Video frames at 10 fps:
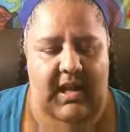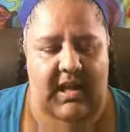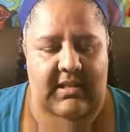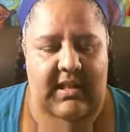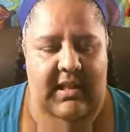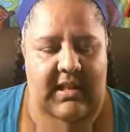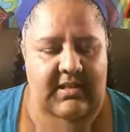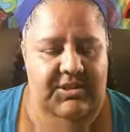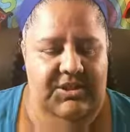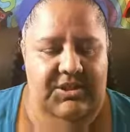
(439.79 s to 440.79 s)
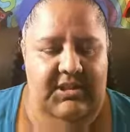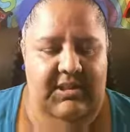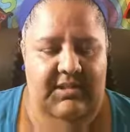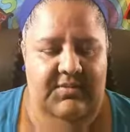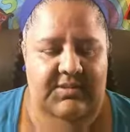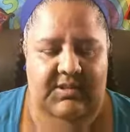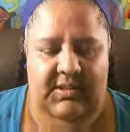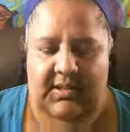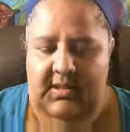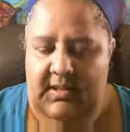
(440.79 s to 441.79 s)
And then she gives
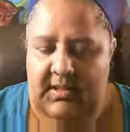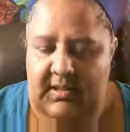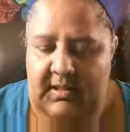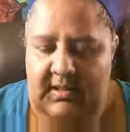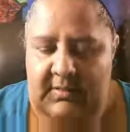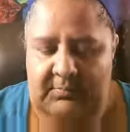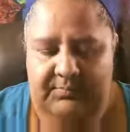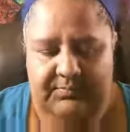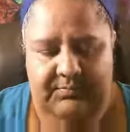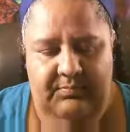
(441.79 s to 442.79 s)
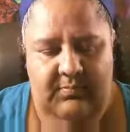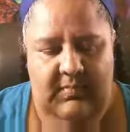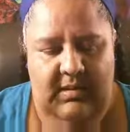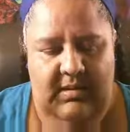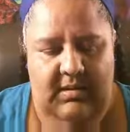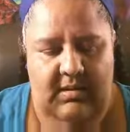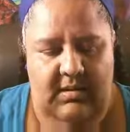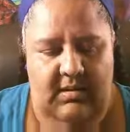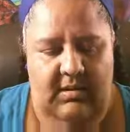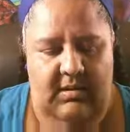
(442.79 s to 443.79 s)
the,
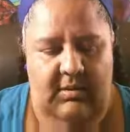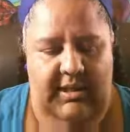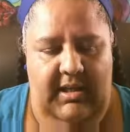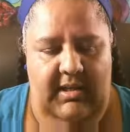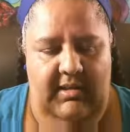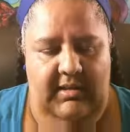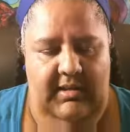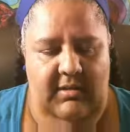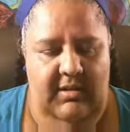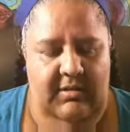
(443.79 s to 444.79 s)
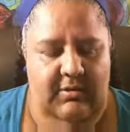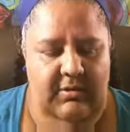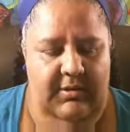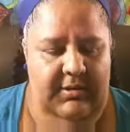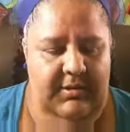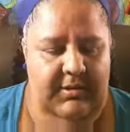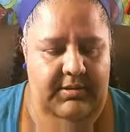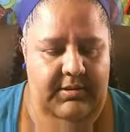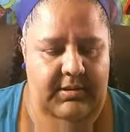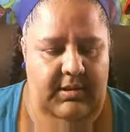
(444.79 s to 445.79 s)
oh my God, are they not in order?
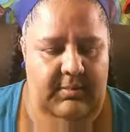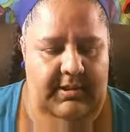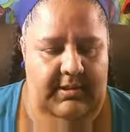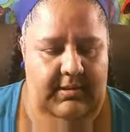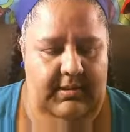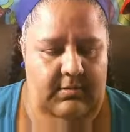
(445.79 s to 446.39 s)
Come on now.